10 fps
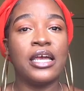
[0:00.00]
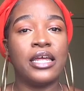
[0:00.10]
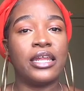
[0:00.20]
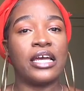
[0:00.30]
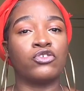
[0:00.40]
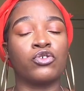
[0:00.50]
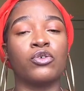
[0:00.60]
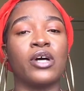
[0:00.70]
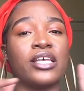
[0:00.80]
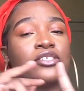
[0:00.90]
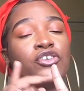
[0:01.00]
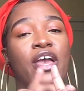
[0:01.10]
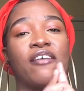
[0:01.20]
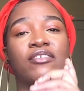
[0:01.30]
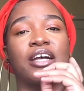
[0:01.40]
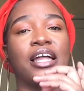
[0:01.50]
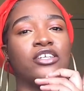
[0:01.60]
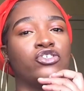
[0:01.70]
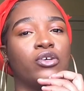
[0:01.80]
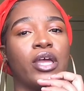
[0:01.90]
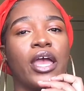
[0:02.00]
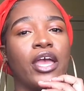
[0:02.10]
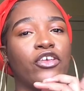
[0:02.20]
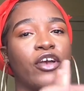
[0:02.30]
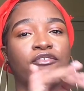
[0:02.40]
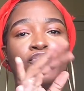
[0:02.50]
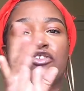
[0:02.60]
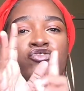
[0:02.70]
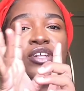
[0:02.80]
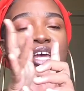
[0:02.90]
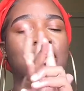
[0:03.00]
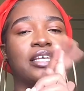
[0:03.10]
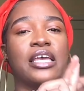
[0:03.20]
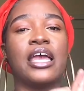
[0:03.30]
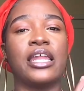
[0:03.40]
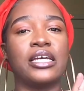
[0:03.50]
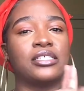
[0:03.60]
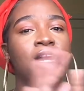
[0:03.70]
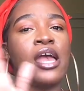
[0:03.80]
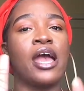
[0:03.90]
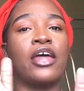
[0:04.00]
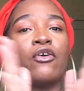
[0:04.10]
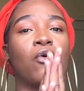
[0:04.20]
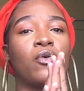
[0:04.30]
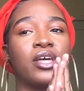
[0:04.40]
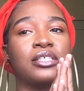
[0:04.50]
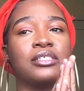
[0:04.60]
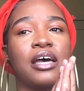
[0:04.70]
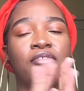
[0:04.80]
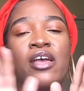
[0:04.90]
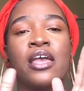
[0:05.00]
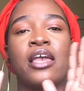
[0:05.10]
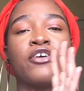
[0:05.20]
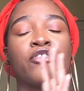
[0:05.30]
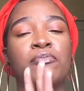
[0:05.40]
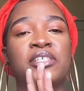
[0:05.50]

natural, as in you haven't colored your hair, you haven't used relaxer in it and all that stuff, it'll be